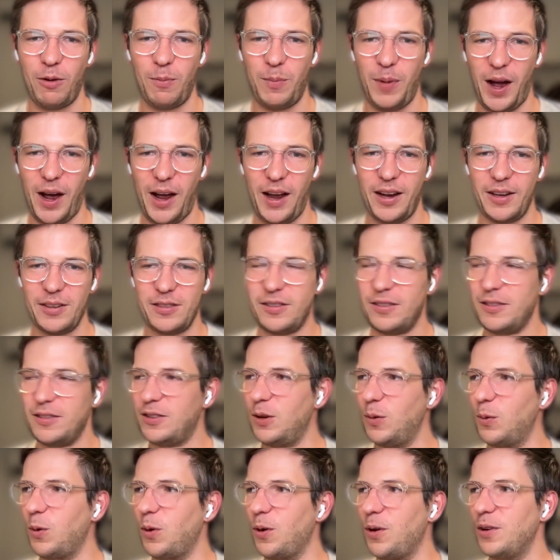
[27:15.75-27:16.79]
bias
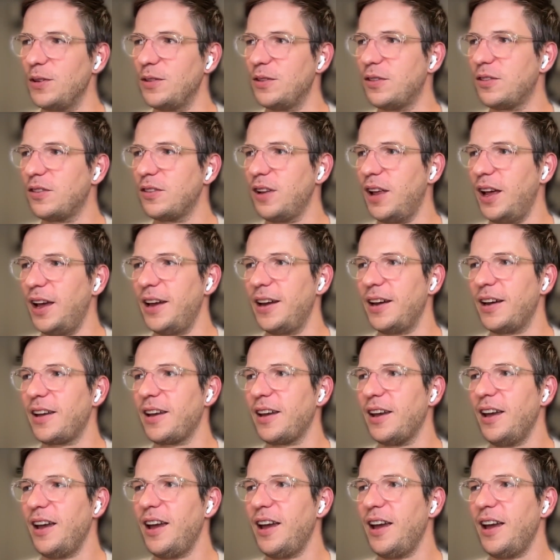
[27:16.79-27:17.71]
towards like,